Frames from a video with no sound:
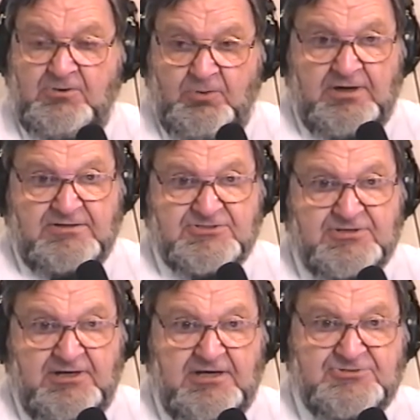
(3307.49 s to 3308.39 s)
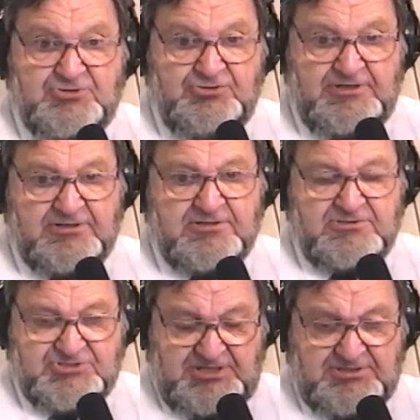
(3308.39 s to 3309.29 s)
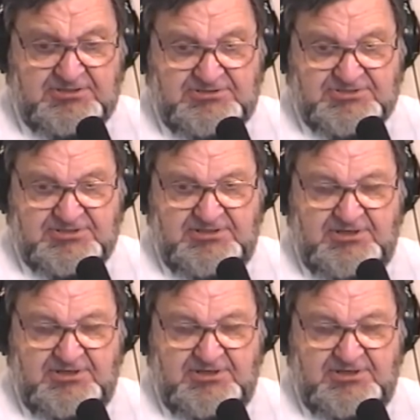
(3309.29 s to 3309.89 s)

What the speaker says: was a 2-year sentence.